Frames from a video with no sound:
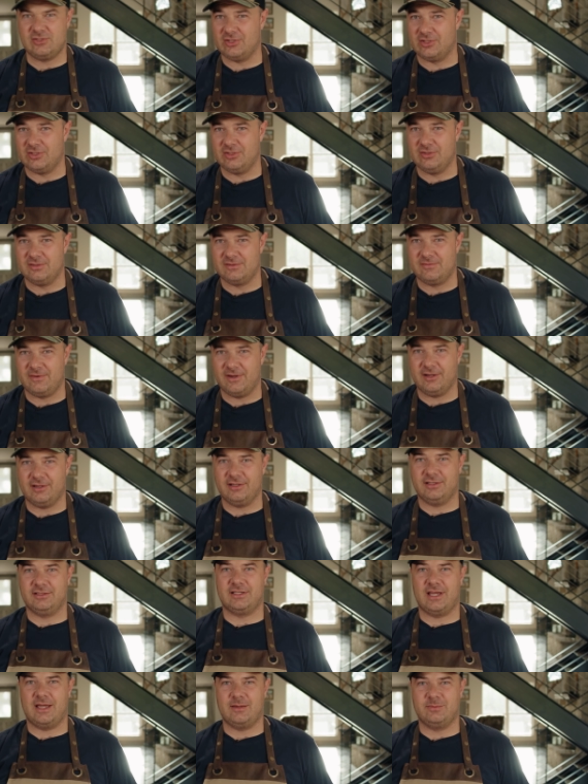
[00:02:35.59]
You can use varying
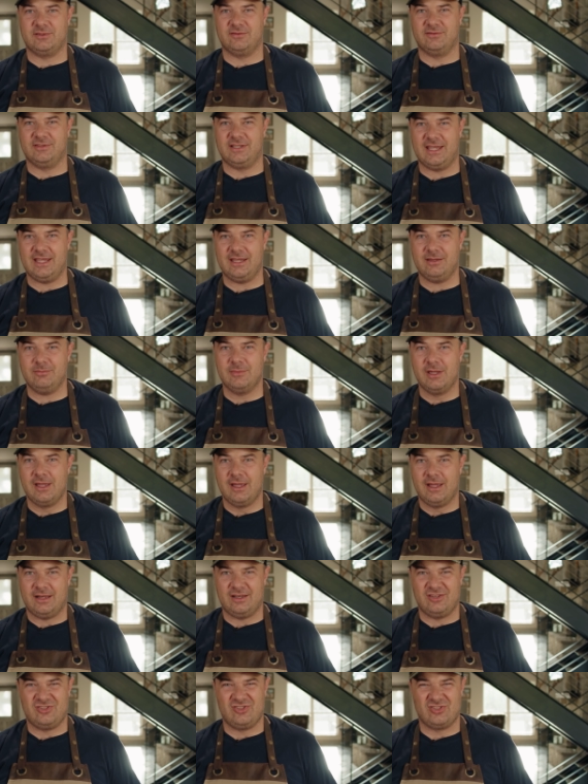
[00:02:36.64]
types of game,
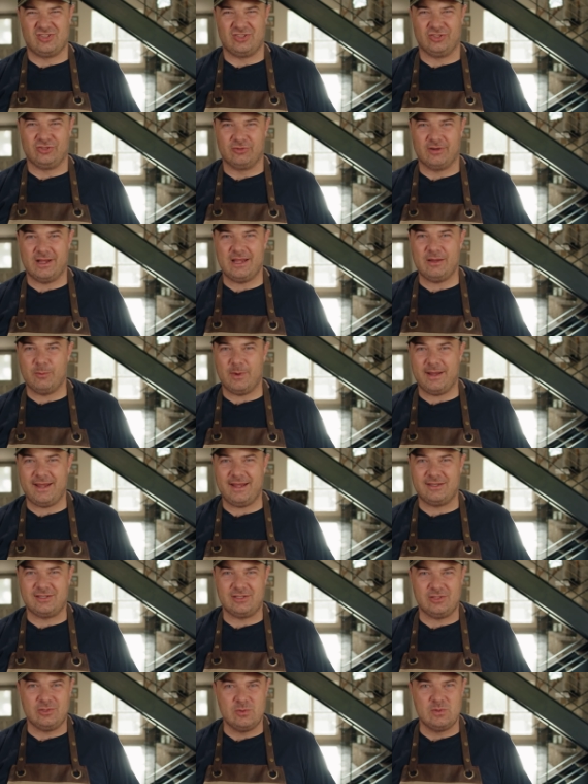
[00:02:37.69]
and it's just a great way
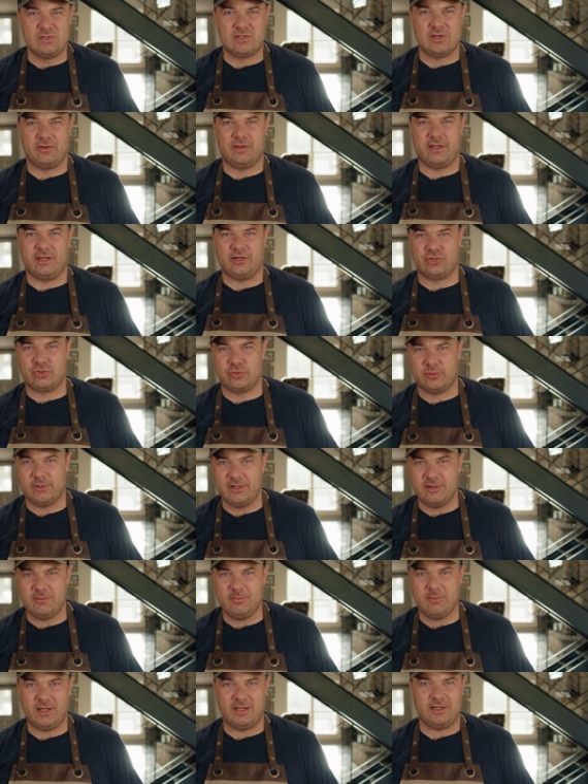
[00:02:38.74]
to use all that
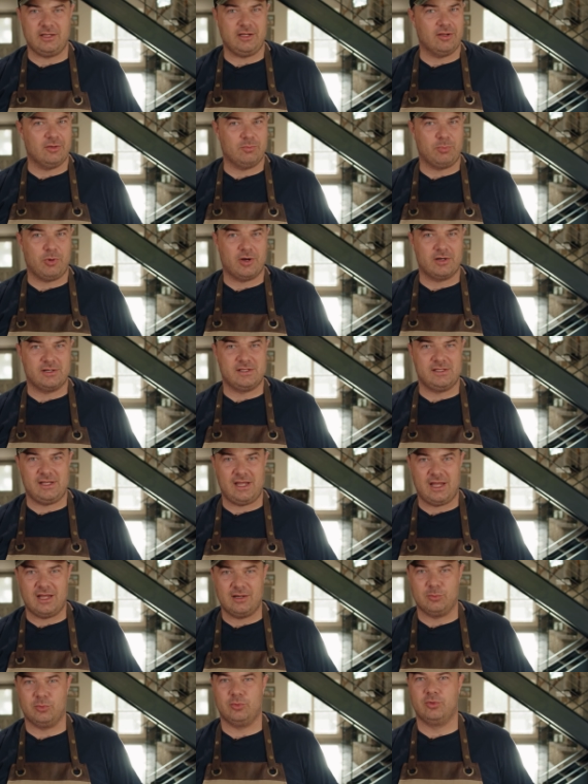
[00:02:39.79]
trim and the other parts of the
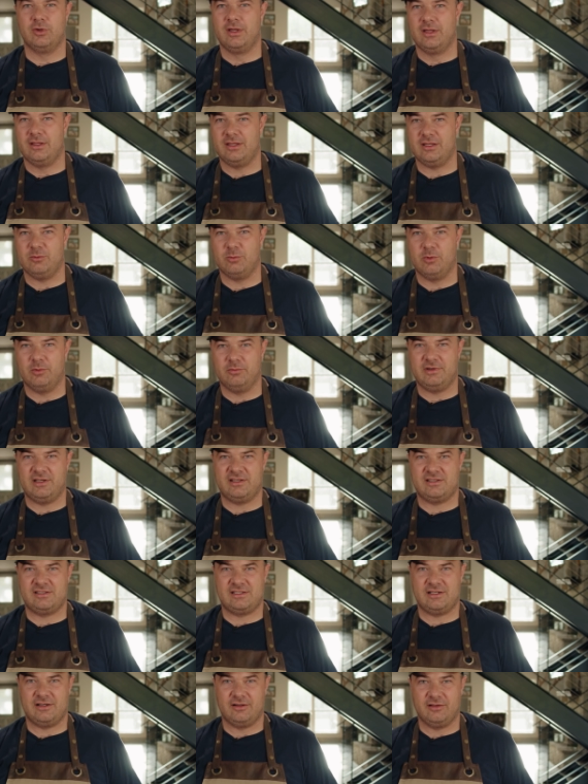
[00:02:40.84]
animal that you won't
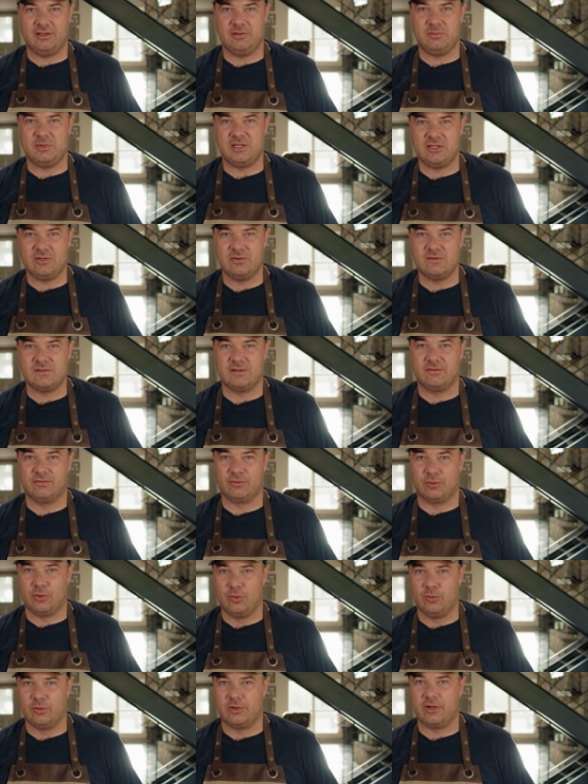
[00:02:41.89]
necessarily be using for
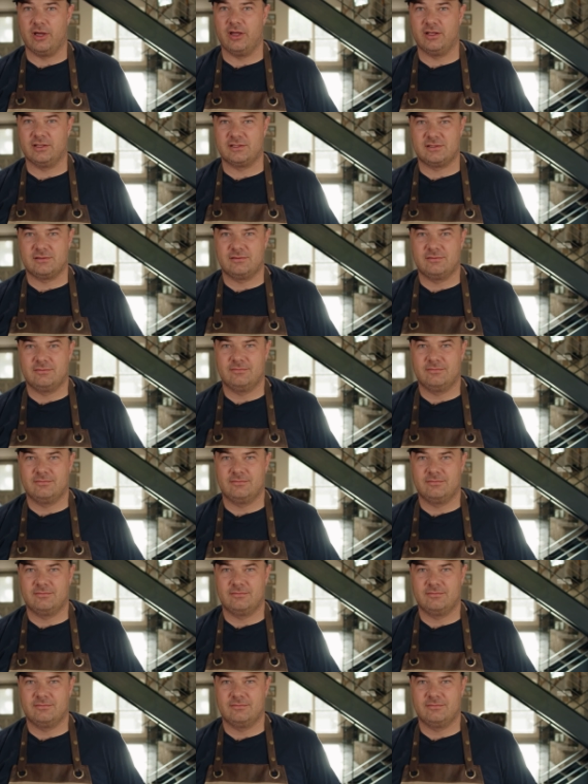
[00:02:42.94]
whole cuts.